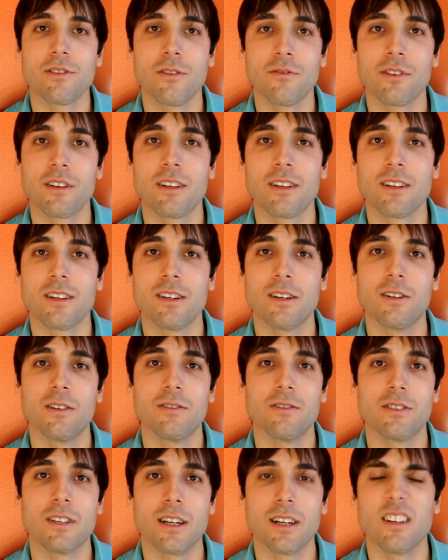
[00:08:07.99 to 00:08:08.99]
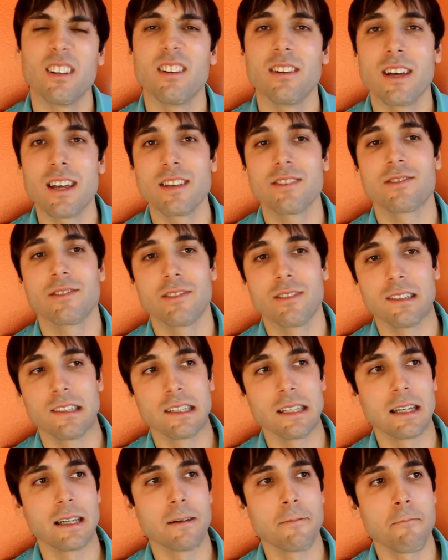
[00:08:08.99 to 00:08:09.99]
Hopefully, Dell, Acer,
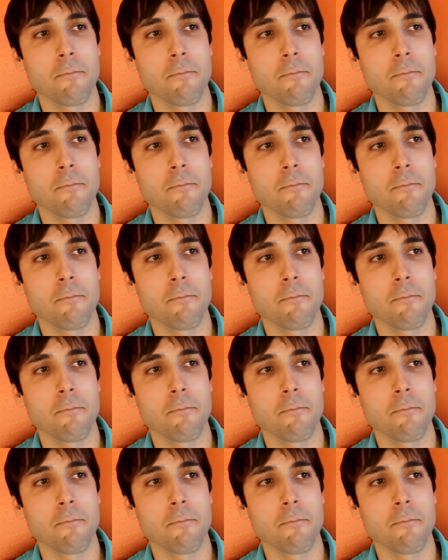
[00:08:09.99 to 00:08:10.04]
and